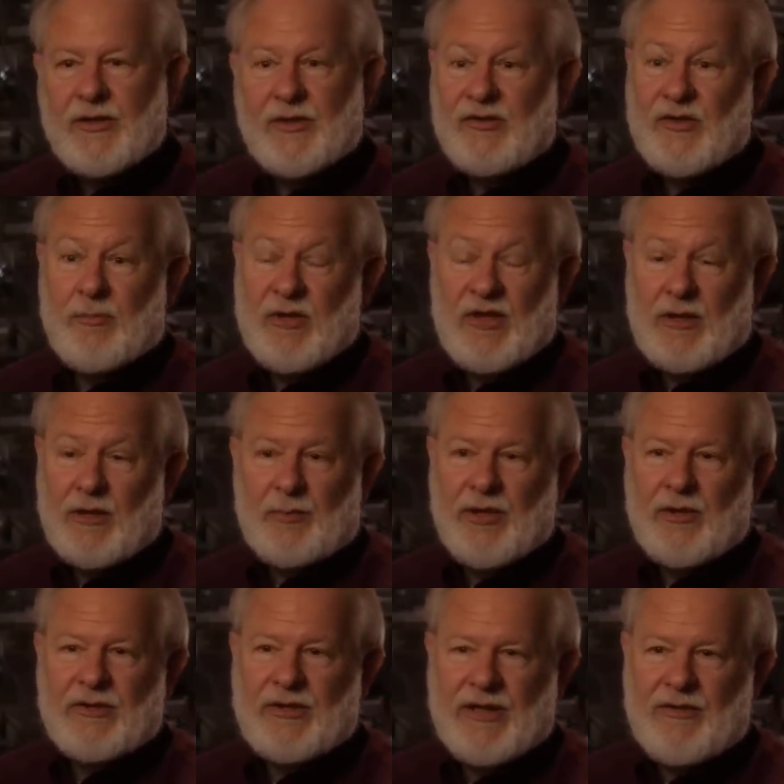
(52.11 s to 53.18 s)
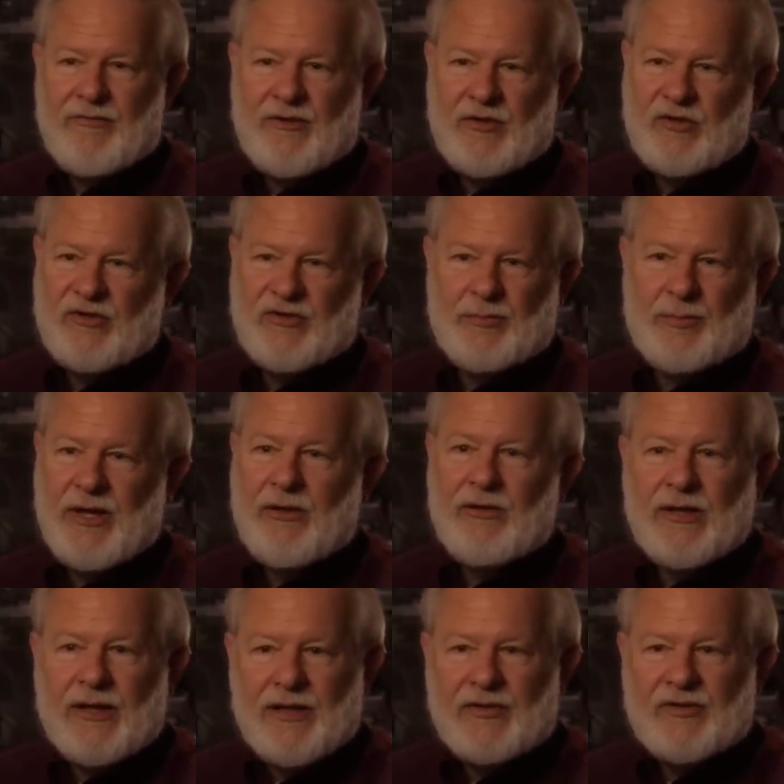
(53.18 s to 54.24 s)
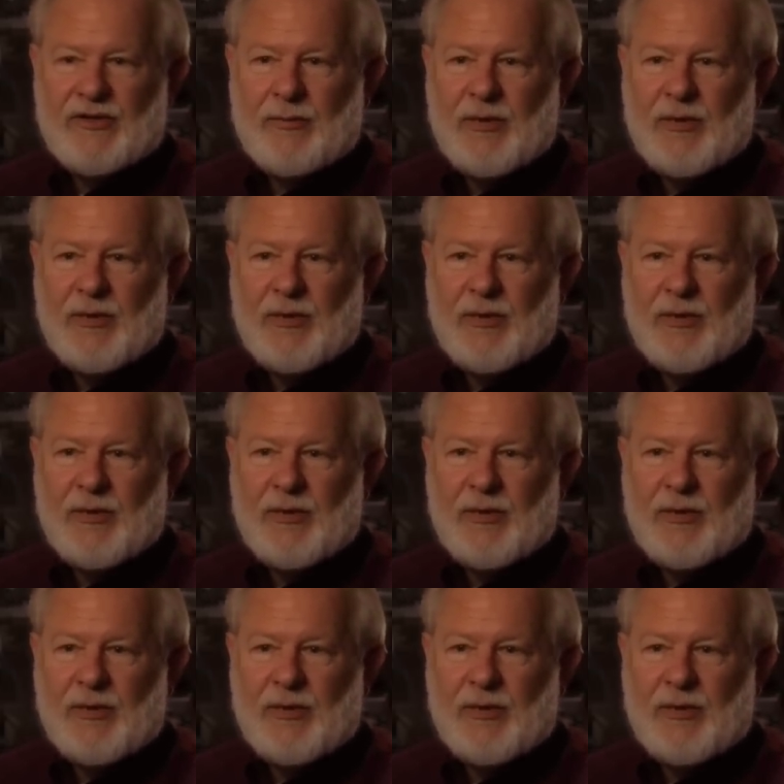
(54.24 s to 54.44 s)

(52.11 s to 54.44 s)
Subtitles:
something that apparently gave visions of paradise.